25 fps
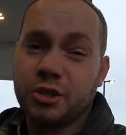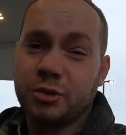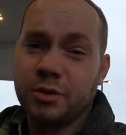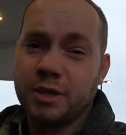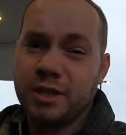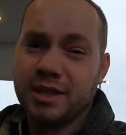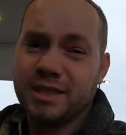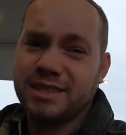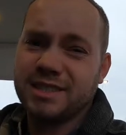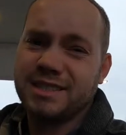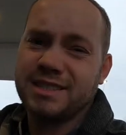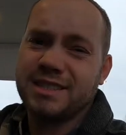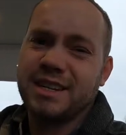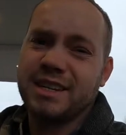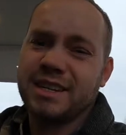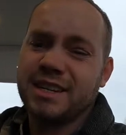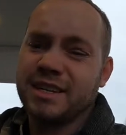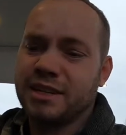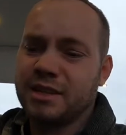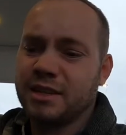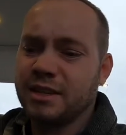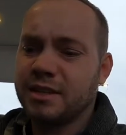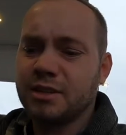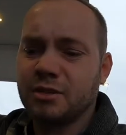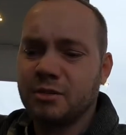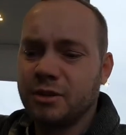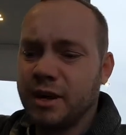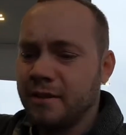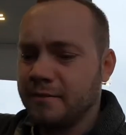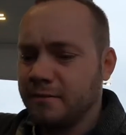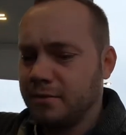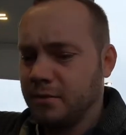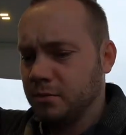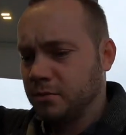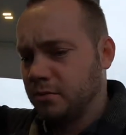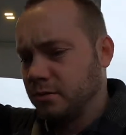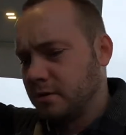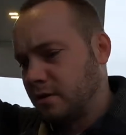tune it because it's not getting like the right
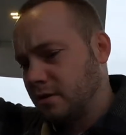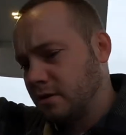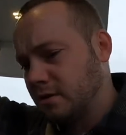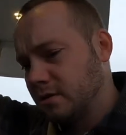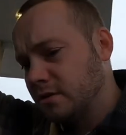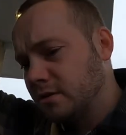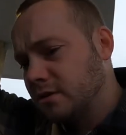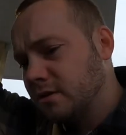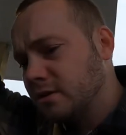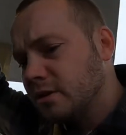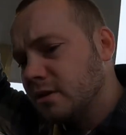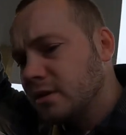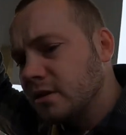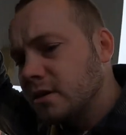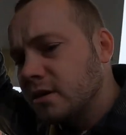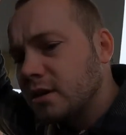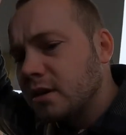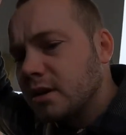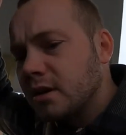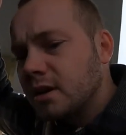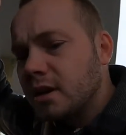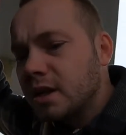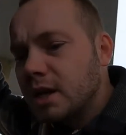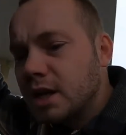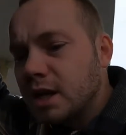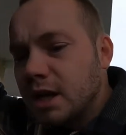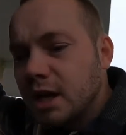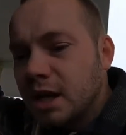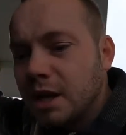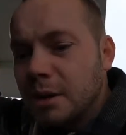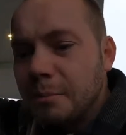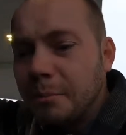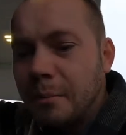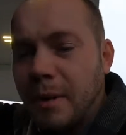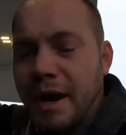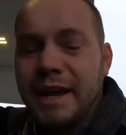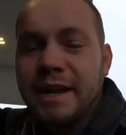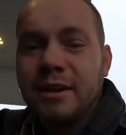fuel.
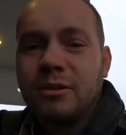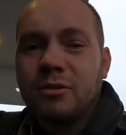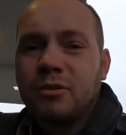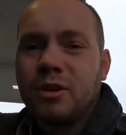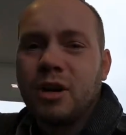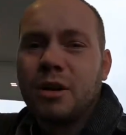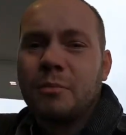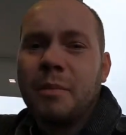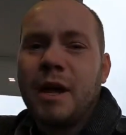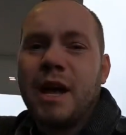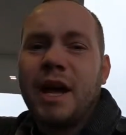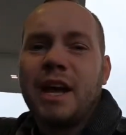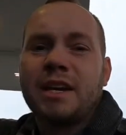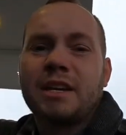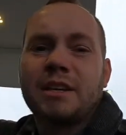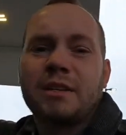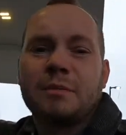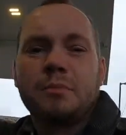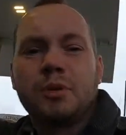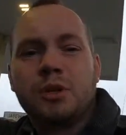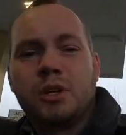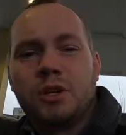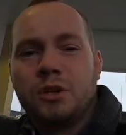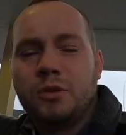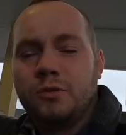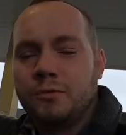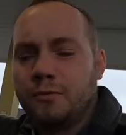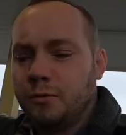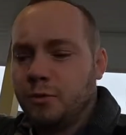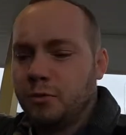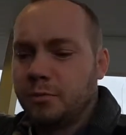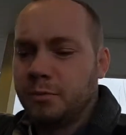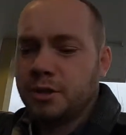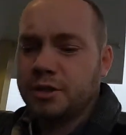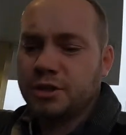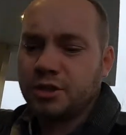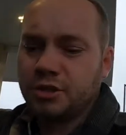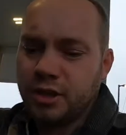Might run back and put a new
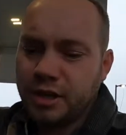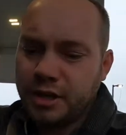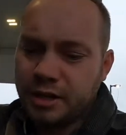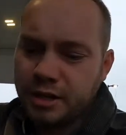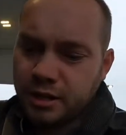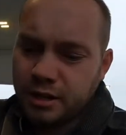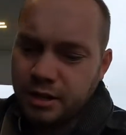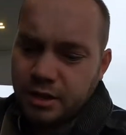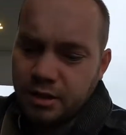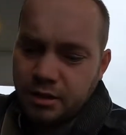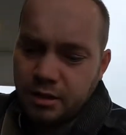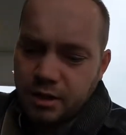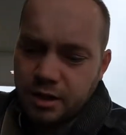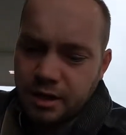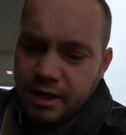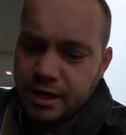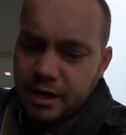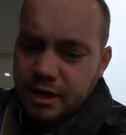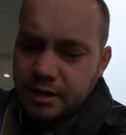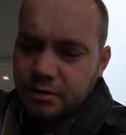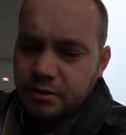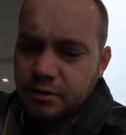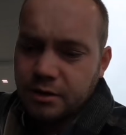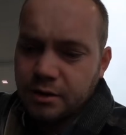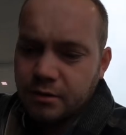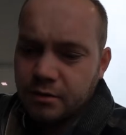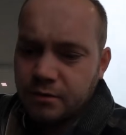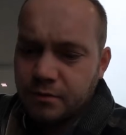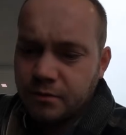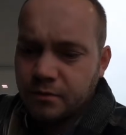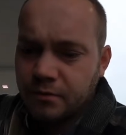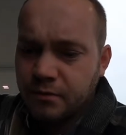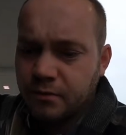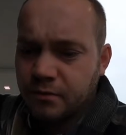fuel pressure regulator on it. I don't know.